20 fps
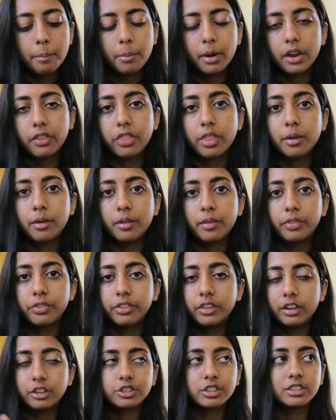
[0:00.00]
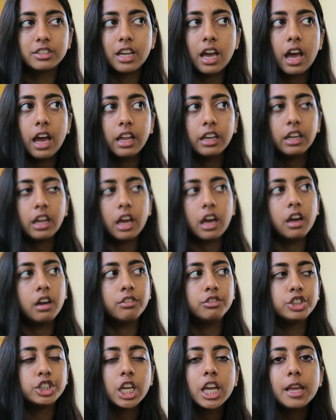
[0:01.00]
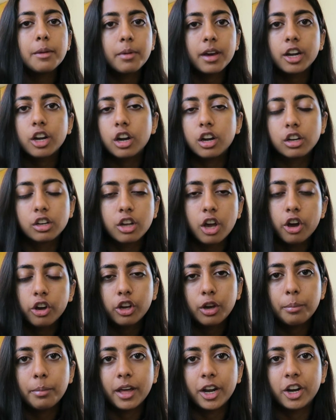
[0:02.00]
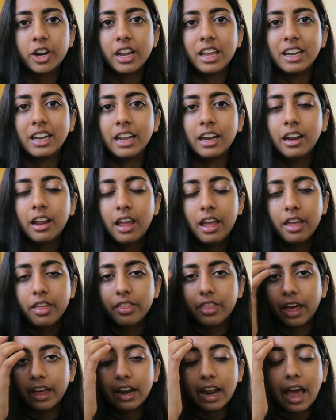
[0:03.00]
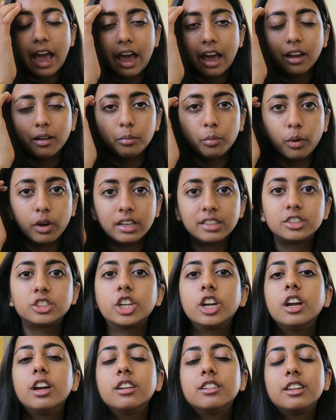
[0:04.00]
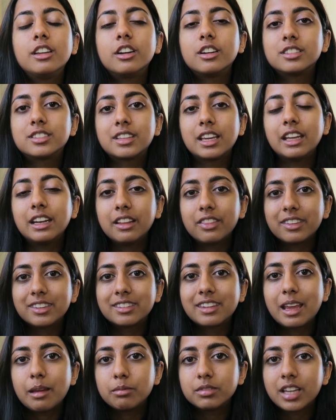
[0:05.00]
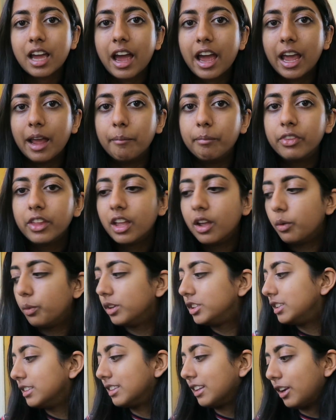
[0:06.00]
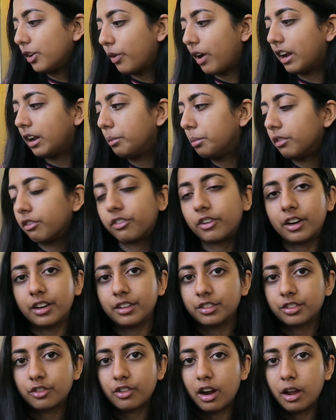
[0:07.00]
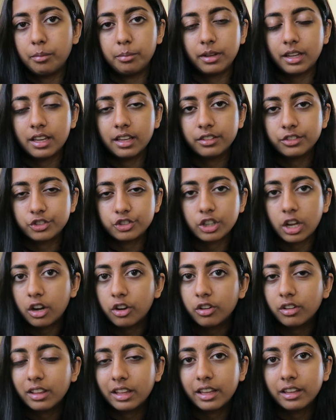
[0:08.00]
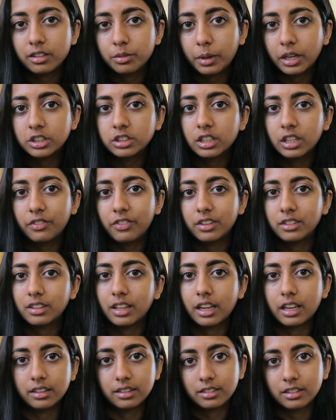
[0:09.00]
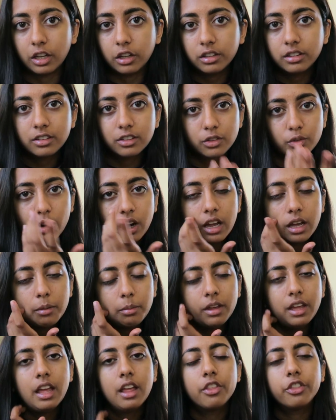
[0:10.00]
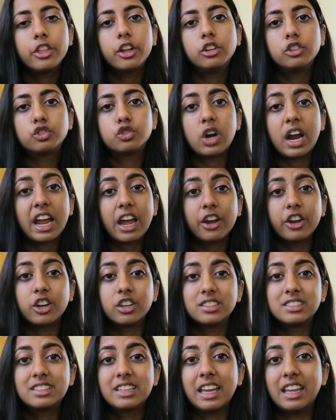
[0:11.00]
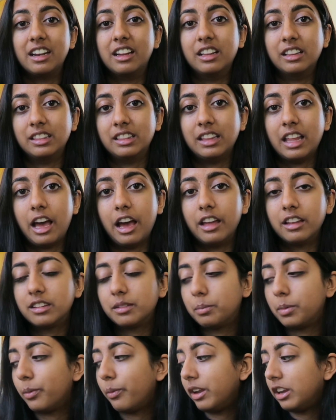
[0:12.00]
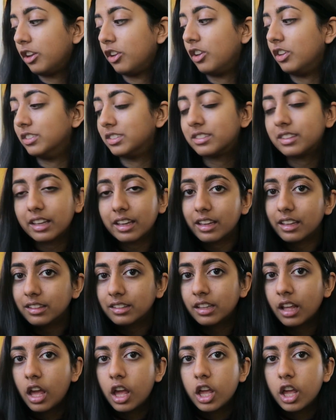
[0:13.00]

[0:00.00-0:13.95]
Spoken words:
But there's a ton of shea butter and cocoa butter in it that add moisture to your skin at the same time, which is incredible for a scrub because generally, especially if it's like a salt scrub, they'll dry out your skin a lot. But when you use this,